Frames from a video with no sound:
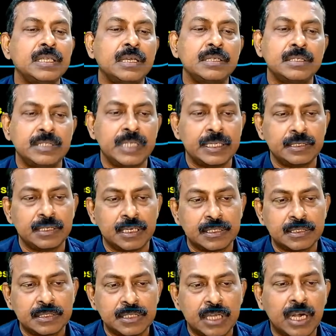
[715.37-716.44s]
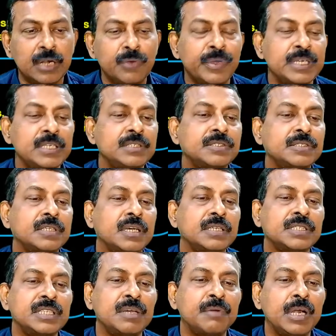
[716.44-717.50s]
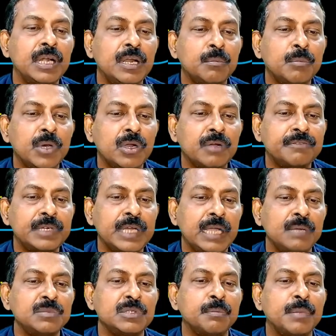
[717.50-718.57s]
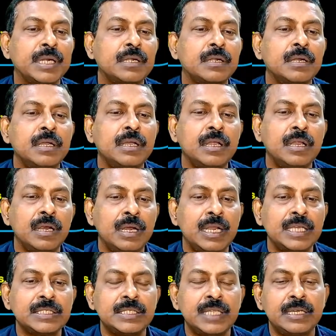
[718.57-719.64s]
then third one is several number of times but less than